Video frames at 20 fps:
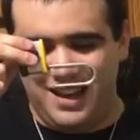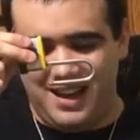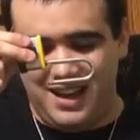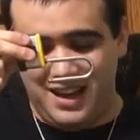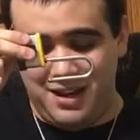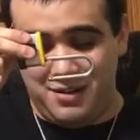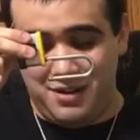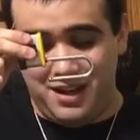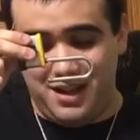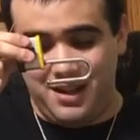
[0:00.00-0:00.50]

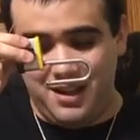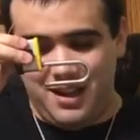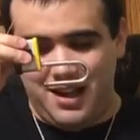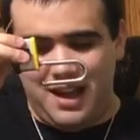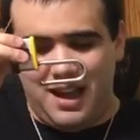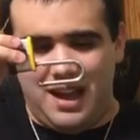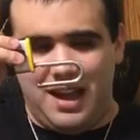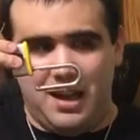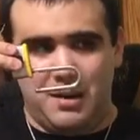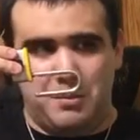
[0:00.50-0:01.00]
anyway,
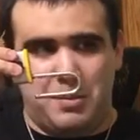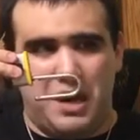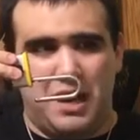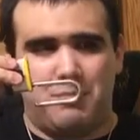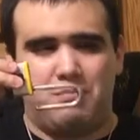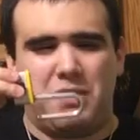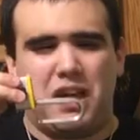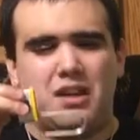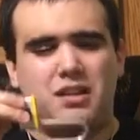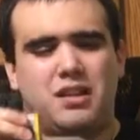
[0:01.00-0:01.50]
and
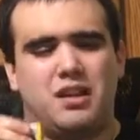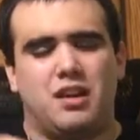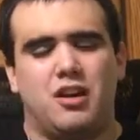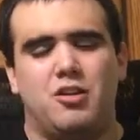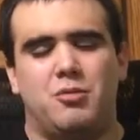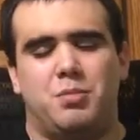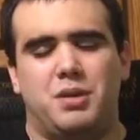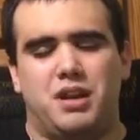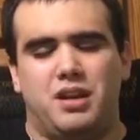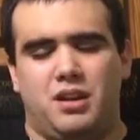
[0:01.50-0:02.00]
pop that thing
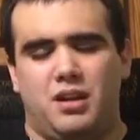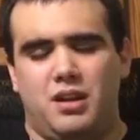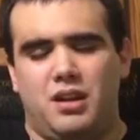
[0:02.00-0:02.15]
open.